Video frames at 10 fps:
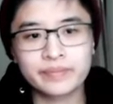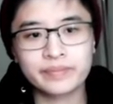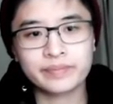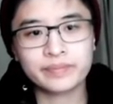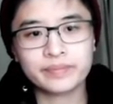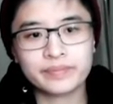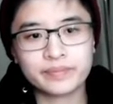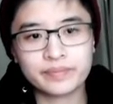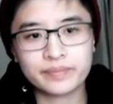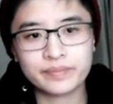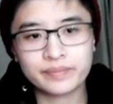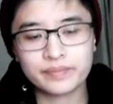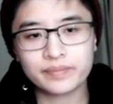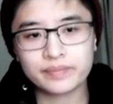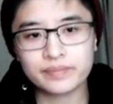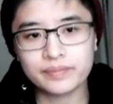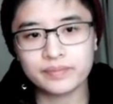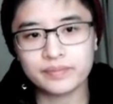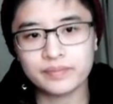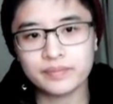
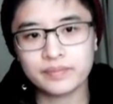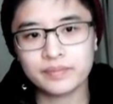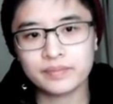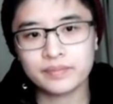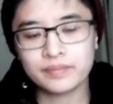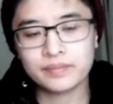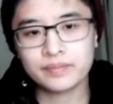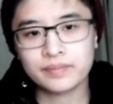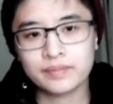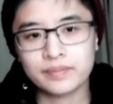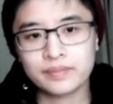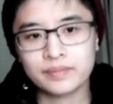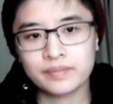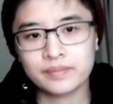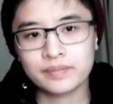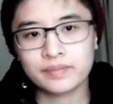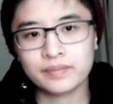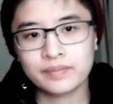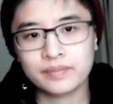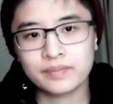
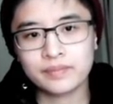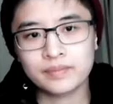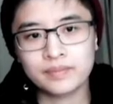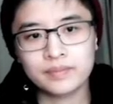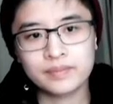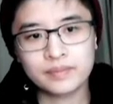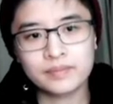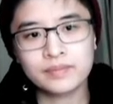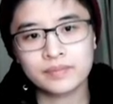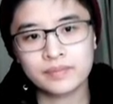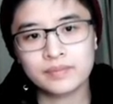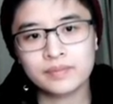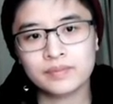This person isn't speaking.